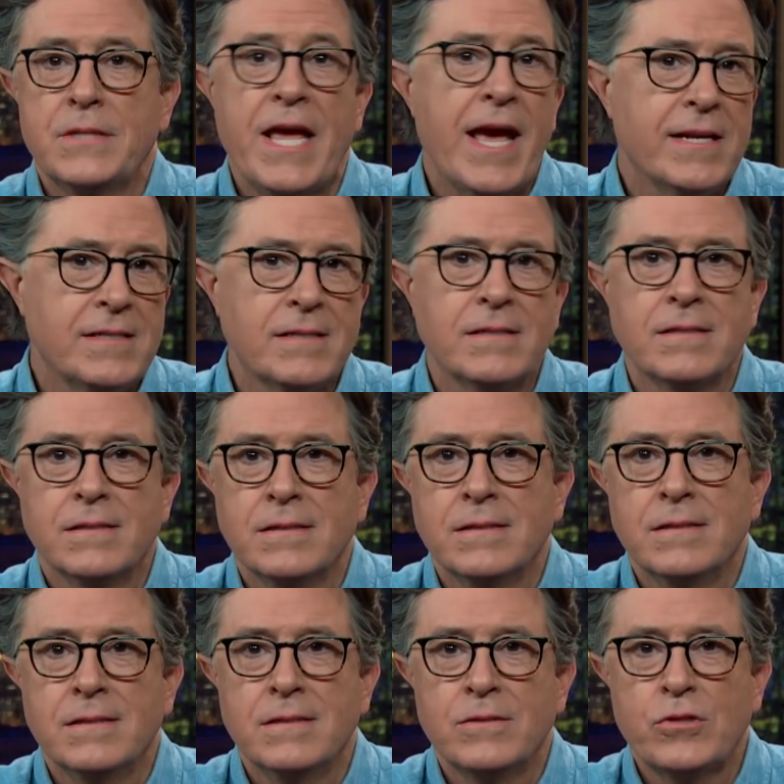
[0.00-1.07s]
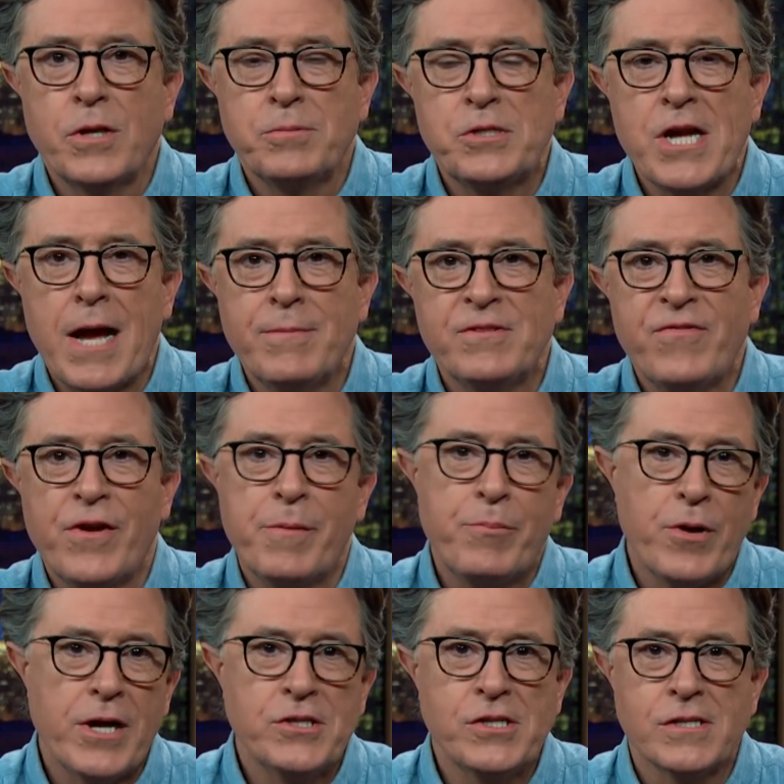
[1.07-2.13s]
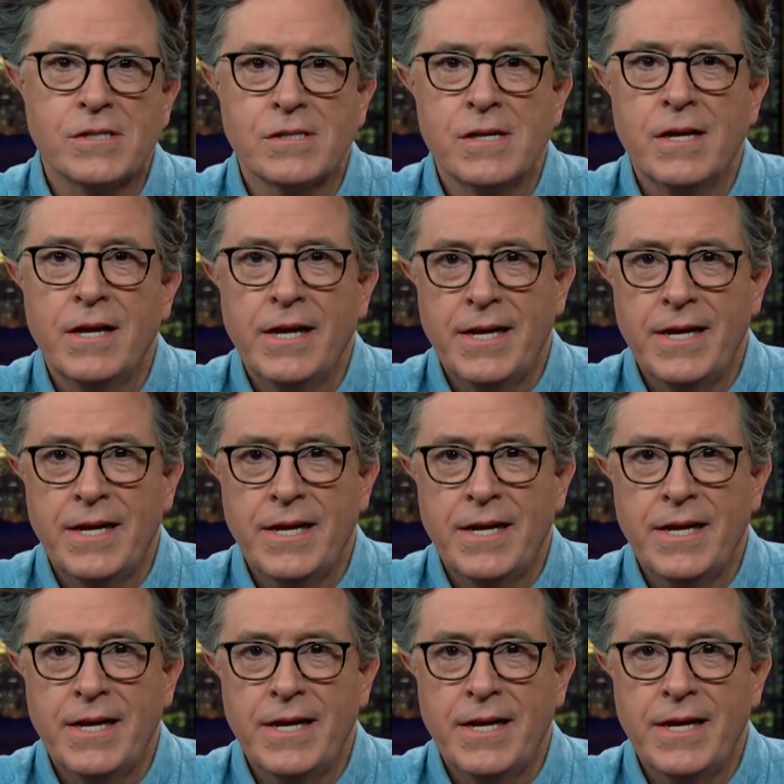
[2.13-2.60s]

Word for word: Yes, Trump's time is very precious,